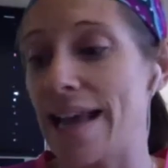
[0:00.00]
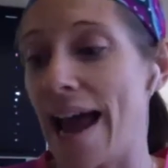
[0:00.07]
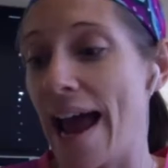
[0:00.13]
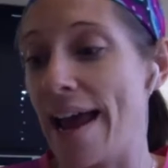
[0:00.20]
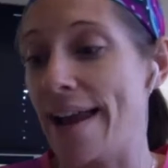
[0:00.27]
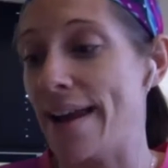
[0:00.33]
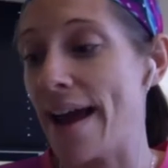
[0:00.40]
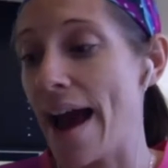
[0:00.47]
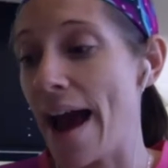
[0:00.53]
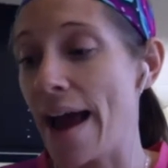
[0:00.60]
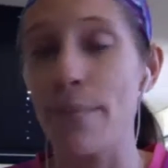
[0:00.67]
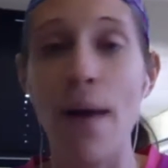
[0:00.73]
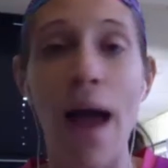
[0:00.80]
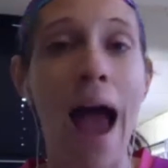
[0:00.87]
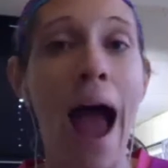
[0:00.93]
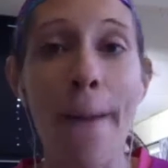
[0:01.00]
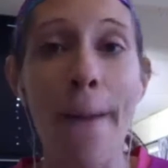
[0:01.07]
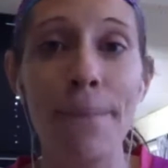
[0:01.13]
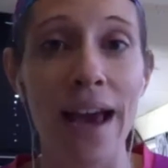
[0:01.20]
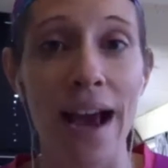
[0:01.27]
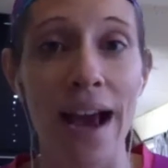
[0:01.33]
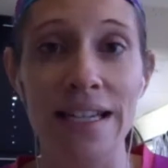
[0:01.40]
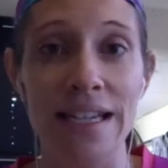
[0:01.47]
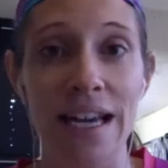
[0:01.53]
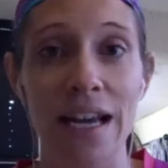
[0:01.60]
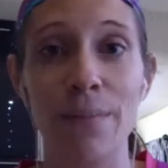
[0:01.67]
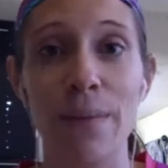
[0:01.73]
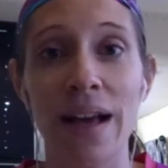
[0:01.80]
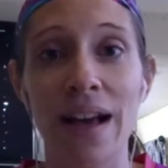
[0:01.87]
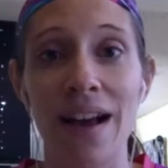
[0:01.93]
And I'm happy I did
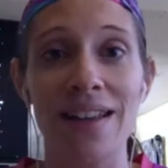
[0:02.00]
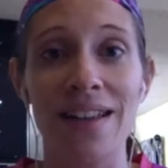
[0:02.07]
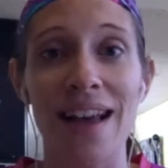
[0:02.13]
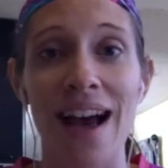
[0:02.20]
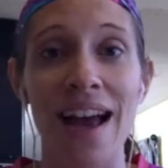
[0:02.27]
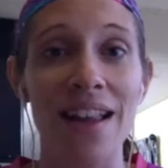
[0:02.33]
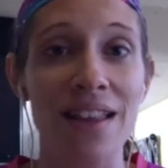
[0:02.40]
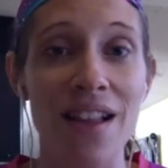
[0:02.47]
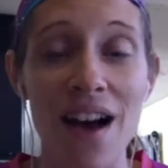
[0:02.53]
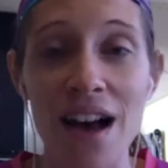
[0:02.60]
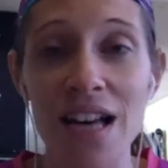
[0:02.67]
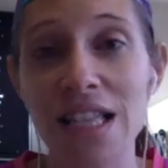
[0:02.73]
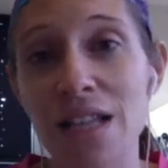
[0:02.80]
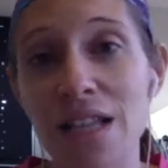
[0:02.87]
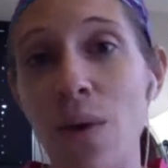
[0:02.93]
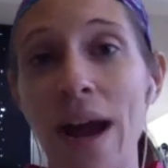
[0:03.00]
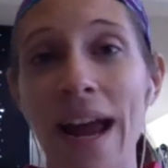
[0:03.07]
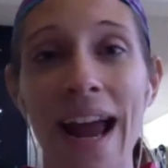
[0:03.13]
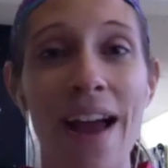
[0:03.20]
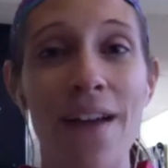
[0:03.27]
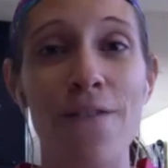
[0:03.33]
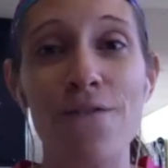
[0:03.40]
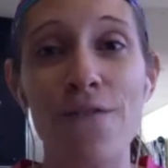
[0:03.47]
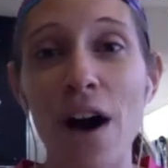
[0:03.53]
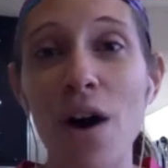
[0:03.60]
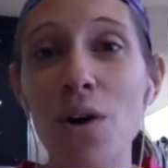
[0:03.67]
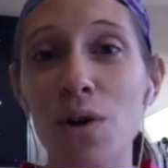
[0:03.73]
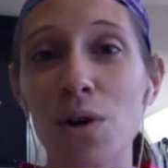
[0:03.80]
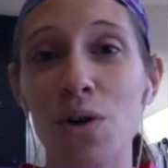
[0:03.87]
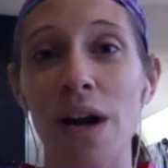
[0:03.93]
because I lost the weight. I
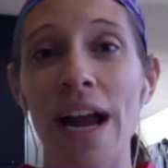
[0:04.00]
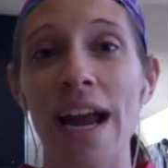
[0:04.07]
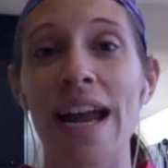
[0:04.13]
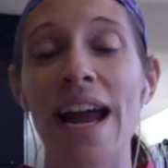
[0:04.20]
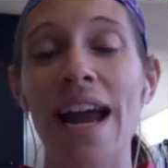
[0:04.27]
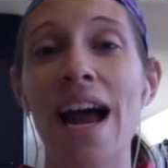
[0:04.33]
felt great.